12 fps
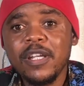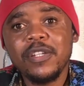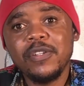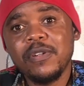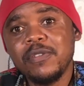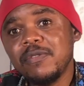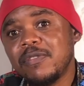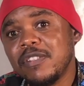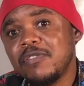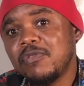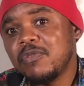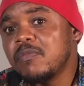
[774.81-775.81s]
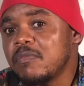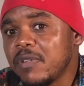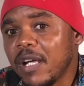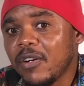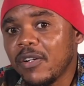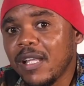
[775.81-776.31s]
you're using Zoom
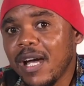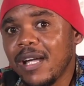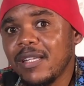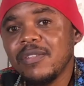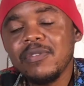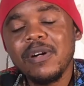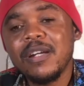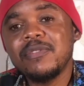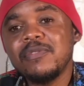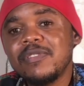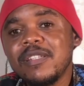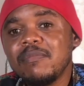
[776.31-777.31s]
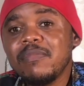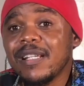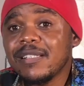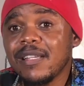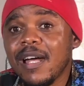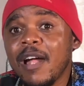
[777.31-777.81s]
recorder, you are using
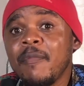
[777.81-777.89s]
mixer.